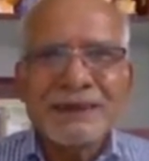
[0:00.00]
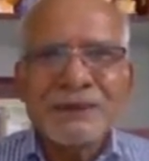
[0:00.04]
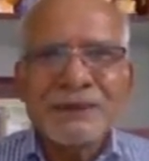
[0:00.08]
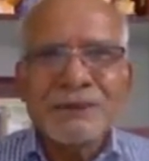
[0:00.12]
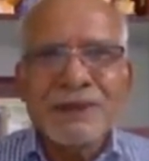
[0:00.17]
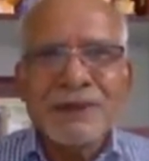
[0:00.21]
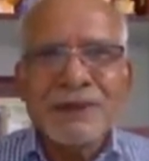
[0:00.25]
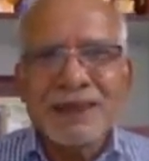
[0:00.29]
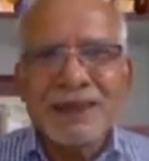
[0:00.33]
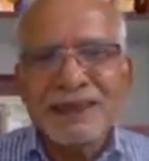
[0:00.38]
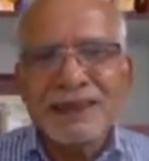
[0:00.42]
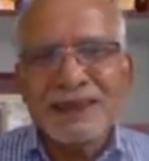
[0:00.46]

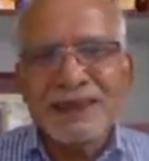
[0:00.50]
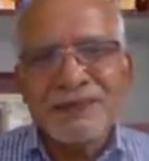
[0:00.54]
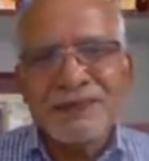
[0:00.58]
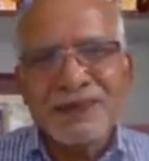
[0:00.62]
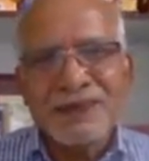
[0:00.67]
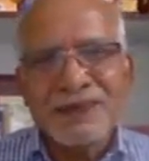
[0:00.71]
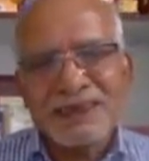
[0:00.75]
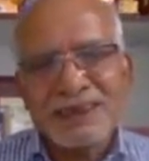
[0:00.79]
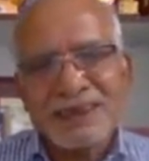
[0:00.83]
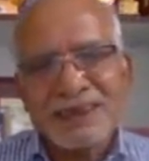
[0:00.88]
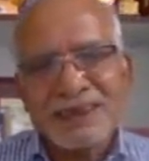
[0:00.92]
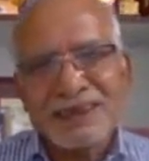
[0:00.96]
Well, he
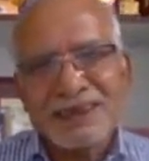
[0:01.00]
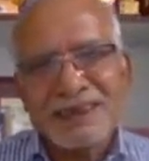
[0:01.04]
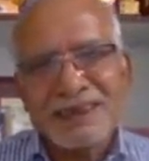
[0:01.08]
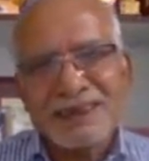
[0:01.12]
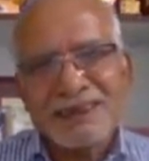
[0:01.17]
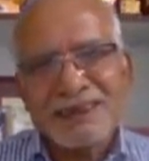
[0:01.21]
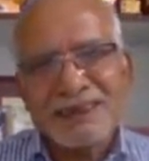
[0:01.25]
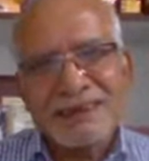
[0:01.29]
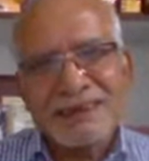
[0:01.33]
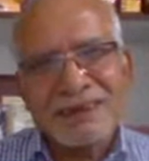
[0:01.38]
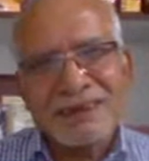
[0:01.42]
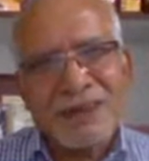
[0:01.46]
was
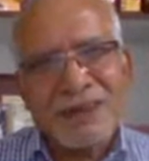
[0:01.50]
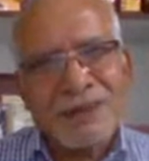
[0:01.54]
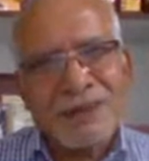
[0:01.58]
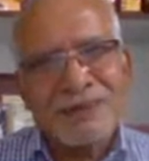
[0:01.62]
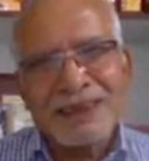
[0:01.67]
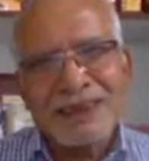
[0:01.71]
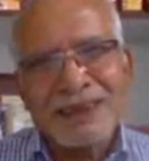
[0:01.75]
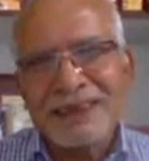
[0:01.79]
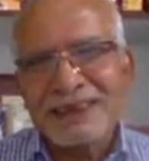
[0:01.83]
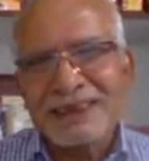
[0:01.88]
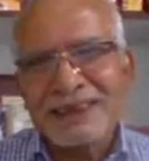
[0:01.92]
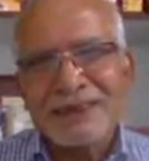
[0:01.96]

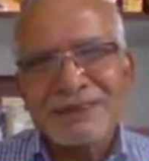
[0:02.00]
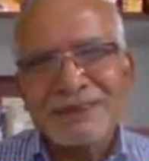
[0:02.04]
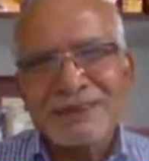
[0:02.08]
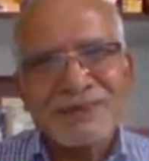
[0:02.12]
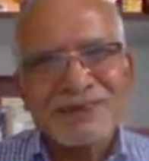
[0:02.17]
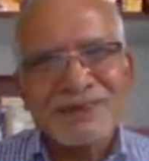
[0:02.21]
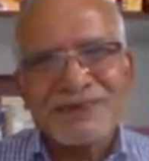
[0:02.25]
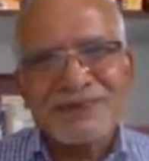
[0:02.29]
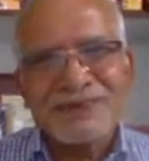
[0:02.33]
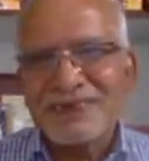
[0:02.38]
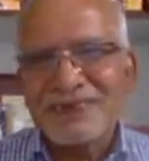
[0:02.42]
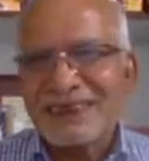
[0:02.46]
nominated
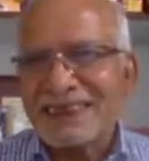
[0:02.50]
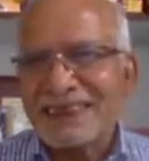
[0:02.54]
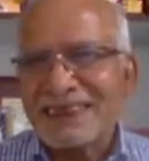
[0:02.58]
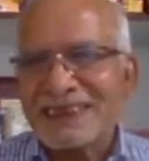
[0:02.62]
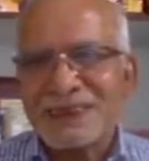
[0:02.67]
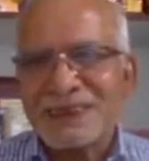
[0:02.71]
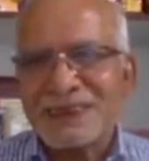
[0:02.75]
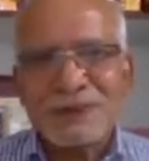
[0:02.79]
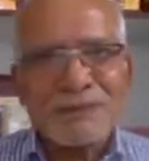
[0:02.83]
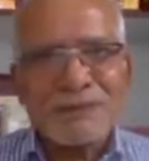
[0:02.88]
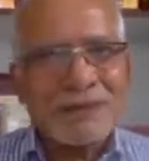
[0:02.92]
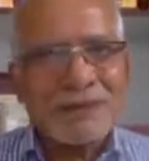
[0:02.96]
for
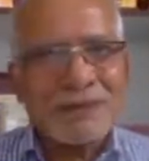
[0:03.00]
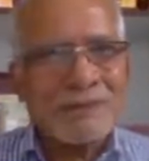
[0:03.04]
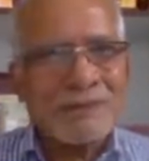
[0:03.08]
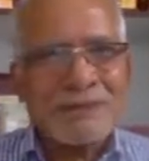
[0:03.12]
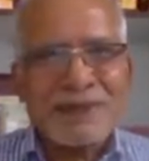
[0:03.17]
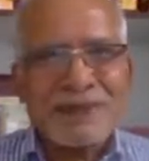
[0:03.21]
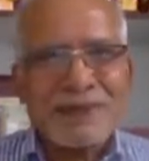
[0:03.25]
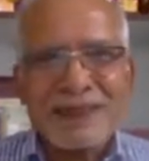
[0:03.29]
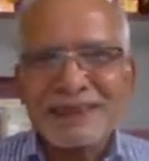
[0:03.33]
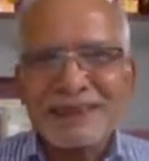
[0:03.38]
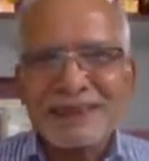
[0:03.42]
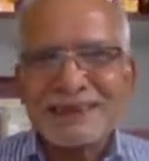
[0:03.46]
physics Nobel
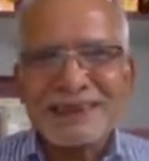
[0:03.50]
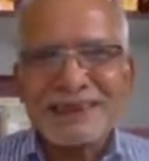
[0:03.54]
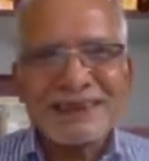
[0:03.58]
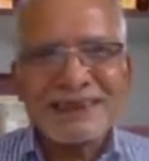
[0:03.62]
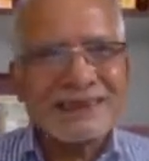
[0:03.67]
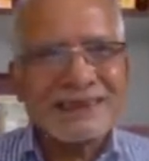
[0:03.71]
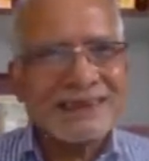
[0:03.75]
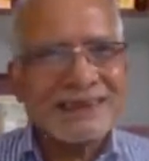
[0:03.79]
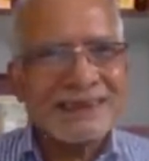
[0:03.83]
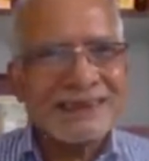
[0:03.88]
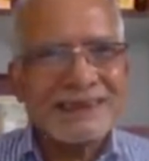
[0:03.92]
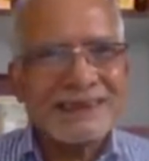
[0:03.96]

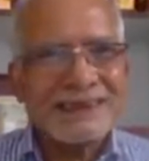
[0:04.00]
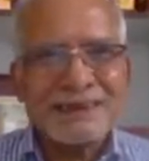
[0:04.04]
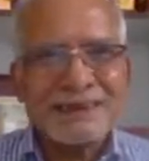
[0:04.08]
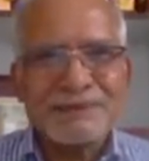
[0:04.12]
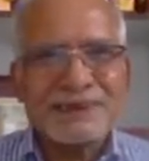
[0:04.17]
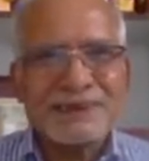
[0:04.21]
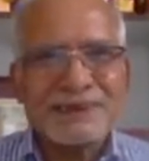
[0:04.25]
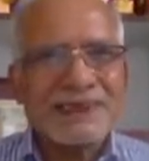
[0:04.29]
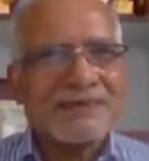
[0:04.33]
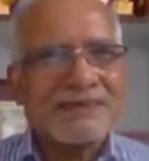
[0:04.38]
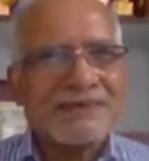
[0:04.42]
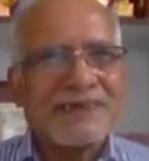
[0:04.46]
Prizes in
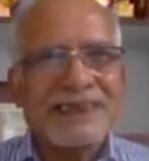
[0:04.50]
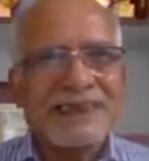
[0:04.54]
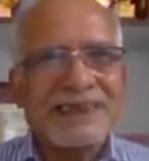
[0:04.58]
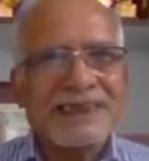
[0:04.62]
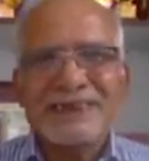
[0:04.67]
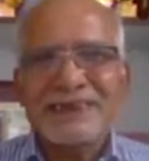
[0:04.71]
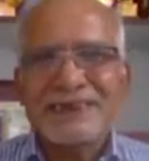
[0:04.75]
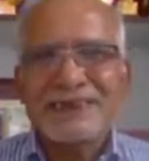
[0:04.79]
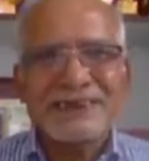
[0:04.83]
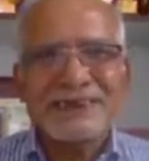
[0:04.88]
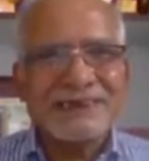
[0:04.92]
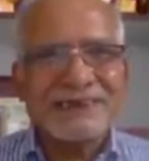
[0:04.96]
subsequent
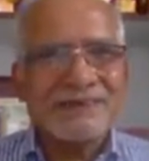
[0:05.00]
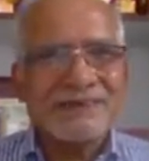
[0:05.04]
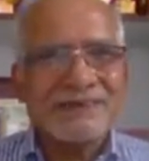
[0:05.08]
years.